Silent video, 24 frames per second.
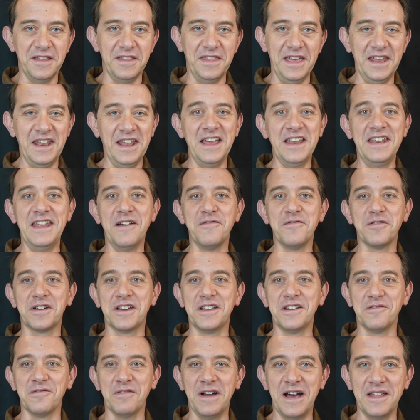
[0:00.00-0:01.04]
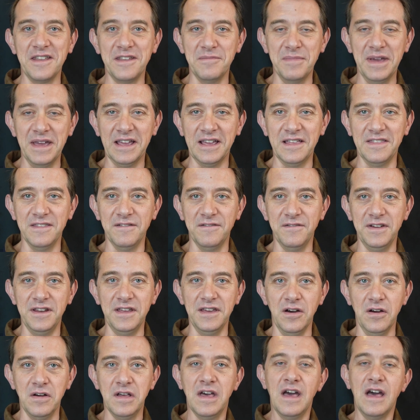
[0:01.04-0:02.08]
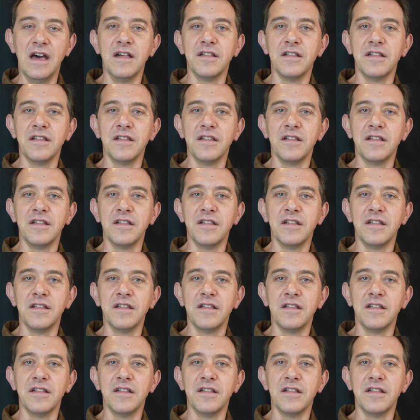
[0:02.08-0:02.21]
and then I never get around to making the video.